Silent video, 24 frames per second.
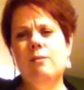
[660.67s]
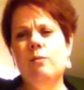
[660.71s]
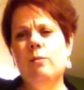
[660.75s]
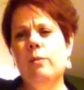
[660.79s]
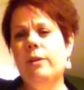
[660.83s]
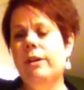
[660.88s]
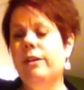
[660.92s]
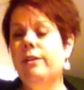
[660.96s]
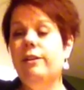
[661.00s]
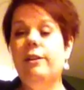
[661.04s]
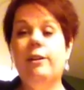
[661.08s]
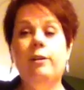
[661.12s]

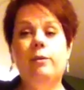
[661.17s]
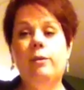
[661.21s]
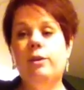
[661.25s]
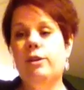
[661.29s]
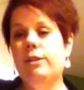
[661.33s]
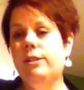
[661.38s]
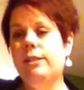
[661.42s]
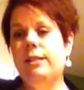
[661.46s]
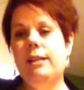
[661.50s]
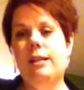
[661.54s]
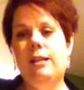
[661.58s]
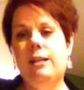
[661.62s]
we're no
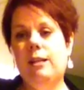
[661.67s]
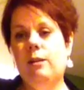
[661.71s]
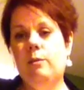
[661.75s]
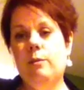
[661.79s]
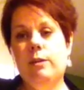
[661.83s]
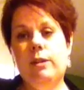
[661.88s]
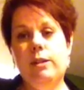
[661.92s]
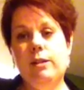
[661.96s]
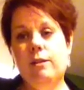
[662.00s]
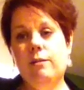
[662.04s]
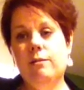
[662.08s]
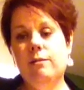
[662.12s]
good to
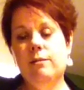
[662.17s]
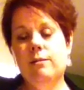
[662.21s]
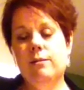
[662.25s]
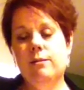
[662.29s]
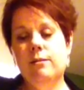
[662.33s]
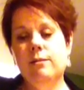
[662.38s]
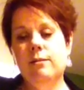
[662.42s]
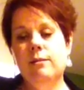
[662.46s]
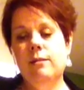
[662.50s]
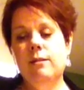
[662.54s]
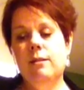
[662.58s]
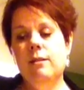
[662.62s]
anyone
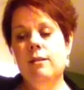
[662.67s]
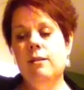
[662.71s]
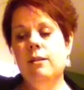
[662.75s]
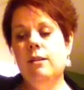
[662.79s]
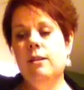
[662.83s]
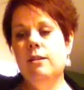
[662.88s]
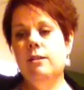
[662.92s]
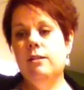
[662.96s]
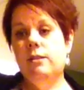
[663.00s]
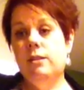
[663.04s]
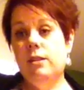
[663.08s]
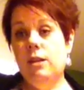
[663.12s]
else.
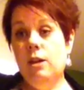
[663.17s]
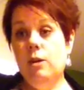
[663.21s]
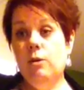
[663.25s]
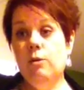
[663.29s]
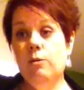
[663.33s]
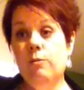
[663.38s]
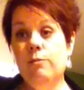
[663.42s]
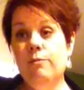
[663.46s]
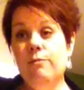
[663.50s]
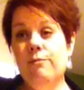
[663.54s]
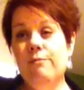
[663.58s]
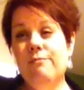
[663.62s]

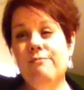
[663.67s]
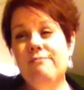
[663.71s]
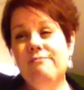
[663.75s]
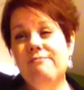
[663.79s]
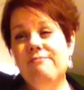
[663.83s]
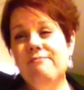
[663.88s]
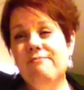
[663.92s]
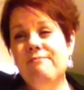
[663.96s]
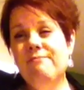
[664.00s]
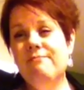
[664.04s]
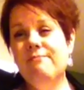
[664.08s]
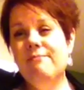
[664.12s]
So
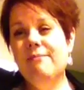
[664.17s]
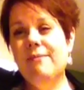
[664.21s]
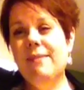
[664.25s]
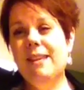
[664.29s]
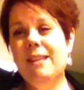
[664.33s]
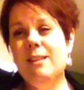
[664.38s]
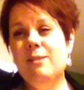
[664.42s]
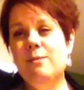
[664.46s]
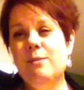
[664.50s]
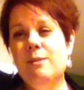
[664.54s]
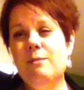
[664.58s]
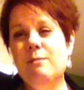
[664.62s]

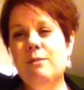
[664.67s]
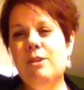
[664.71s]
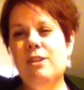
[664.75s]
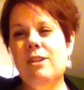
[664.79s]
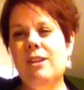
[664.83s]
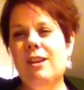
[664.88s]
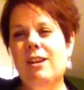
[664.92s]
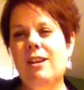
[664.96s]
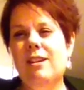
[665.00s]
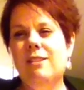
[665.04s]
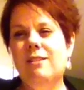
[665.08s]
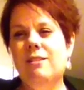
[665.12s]
that's what I'm going
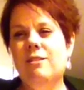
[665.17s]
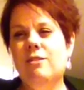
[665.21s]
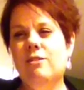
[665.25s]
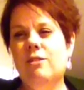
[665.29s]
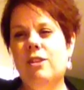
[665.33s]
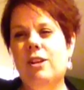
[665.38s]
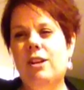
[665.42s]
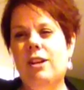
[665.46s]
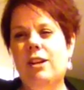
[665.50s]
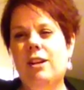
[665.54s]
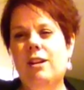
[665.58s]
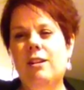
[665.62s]
to
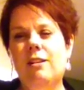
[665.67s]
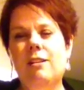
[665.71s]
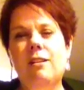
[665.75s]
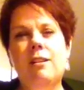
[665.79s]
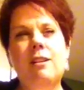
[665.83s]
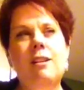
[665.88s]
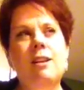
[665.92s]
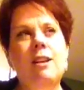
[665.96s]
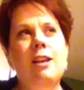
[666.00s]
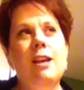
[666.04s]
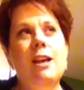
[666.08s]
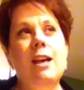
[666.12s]
concentrate on.
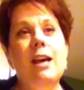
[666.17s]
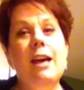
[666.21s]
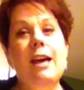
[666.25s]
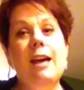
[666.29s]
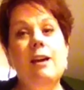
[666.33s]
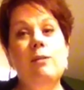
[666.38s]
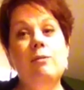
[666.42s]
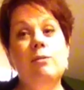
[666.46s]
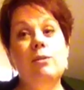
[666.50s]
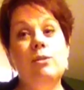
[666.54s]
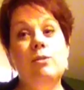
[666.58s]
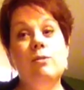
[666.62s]

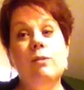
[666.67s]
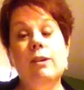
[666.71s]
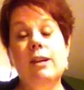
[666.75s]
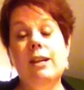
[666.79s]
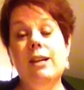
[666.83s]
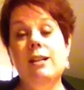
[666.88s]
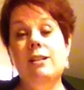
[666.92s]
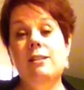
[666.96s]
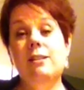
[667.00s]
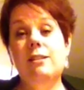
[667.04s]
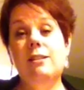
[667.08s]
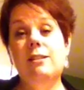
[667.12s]
I will
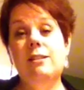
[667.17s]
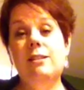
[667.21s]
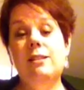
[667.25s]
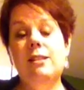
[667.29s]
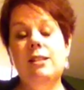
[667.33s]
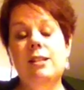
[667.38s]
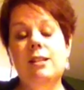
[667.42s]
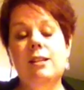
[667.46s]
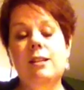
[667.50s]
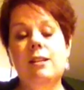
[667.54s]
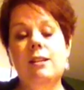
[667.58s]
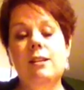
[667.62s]
try to
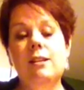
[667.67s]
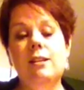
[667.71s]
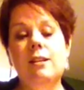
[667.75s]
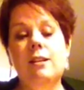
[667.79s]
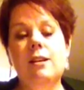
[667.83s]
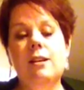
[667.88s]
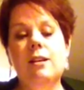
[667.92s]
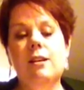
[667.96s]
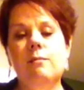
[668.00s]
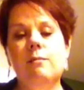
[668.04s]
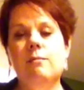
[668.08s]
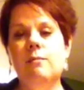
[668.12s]
stick
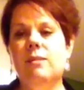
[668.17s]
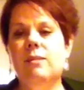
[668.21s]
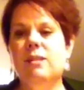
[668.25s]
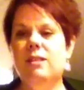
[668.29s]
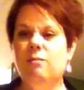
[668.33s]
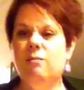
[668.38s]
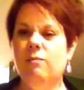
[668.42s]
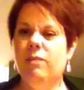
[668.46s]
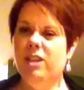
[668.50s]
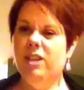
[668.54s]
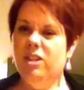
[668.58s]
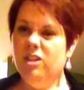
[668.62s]

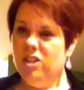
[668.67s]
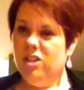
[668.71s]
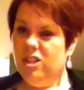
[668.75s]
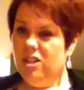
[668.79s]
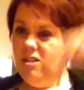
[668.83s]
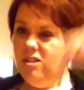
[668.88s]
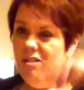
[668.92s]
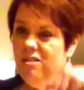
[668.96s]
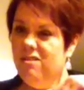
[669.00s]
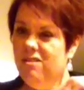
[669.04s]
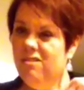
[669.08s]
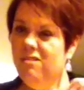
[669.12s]
some
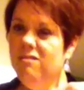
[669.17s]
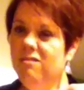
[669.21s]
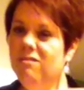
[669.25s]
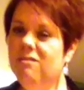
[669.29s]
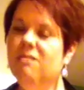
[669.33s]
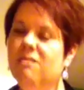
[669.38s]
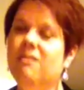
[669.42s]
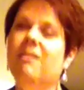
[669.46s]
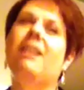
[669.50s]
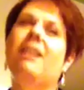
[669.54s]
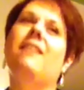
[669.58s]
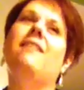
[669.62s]
pictures
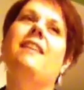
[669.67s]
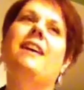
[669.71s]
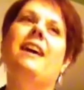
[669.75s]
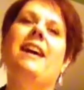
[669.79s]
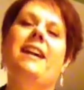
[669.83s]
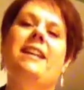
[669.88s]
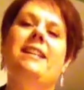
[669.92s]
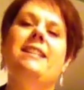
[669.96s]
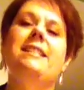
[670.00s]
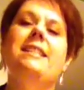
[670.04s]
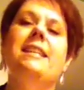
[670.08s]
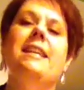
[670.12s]
at the
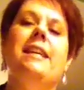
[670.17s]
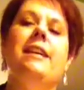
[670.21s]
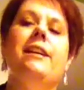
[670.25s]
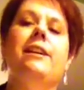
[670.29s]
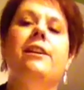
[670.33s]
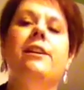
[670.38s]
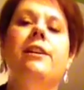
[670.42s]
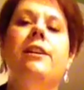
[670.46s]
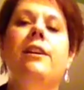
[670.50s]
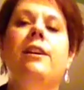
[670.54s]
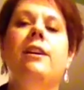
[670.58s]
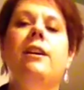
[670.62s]
end
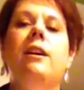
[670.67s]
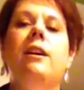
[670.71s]
here,